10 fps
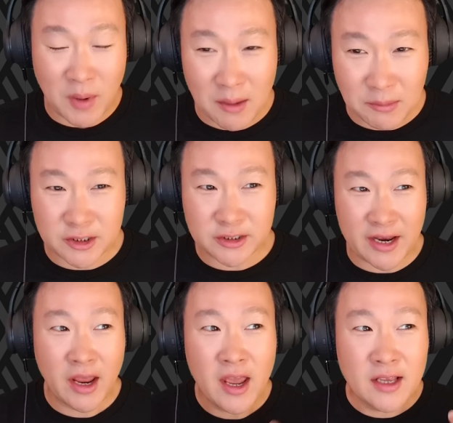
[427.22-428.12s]
published,
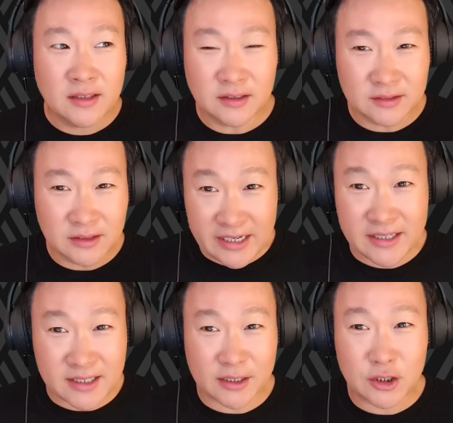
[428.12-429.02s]
they
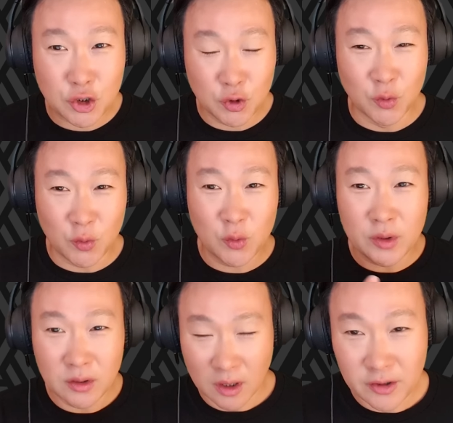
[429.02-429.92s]
leaked it to
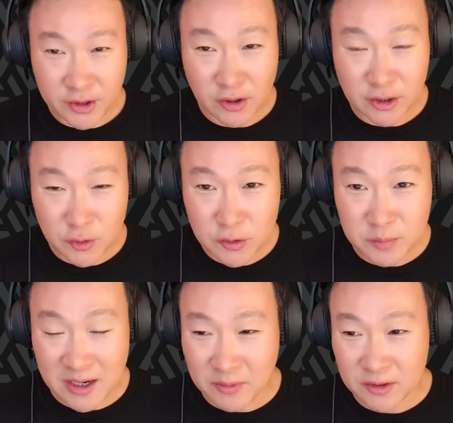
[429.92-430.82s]
a Gyeonggi
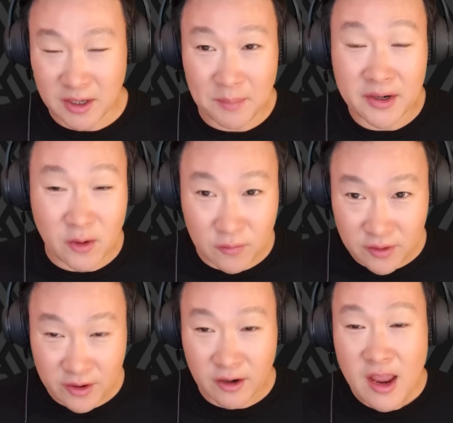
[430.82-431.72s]
newspaper, somebody over
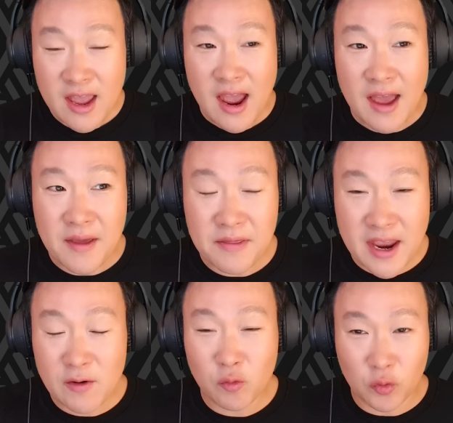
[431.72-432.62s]
there, and then
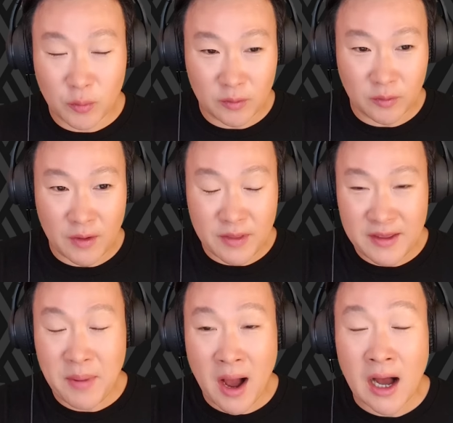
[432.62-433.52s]

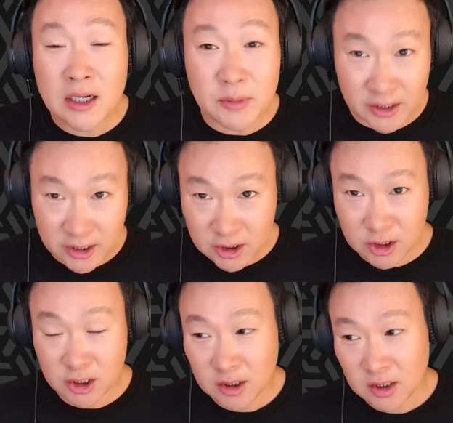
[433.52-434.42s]
they
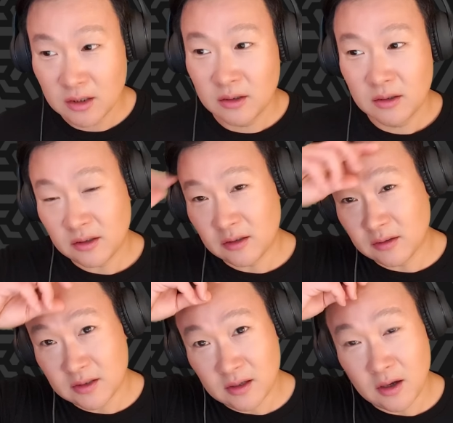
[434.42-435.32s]
published, you know,
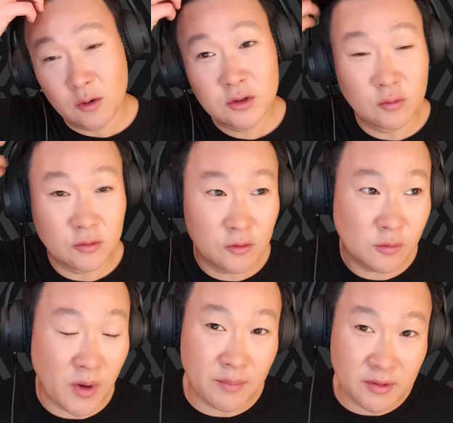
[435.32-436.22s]
this is an old school
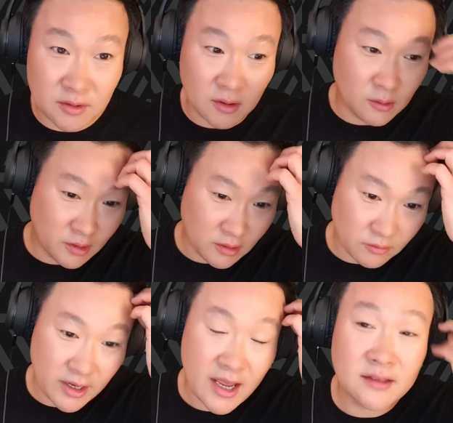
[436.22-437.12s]
newspaper, so, you know,
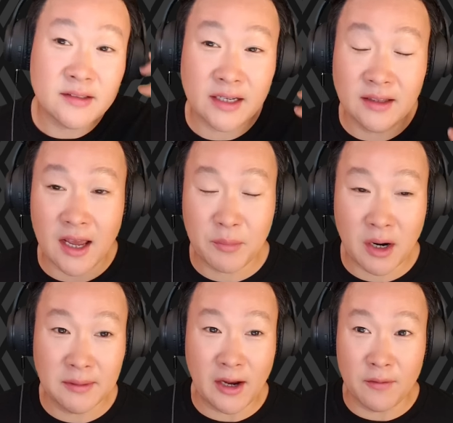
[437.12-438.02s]
they had deadline
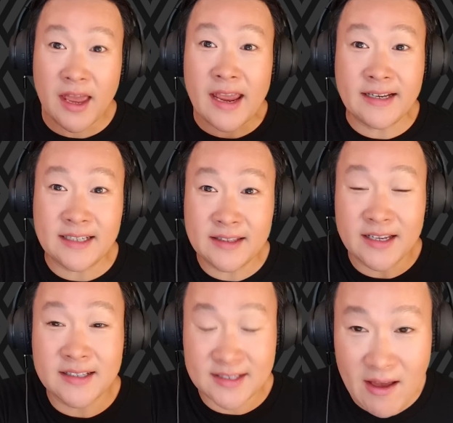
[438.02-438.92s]
probably on the 18th
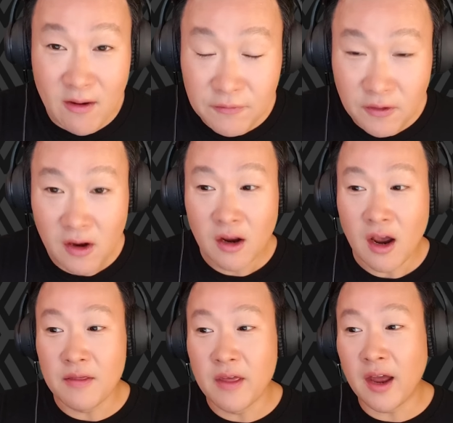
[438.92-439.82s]
itself,
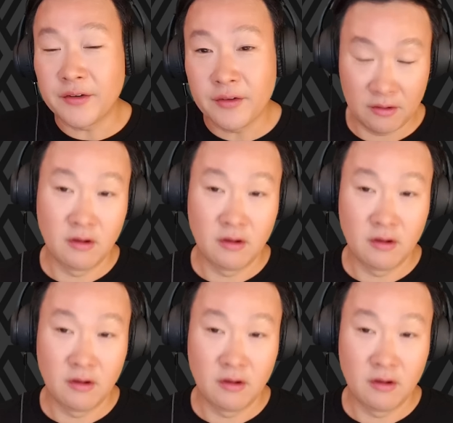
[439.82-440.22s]
and then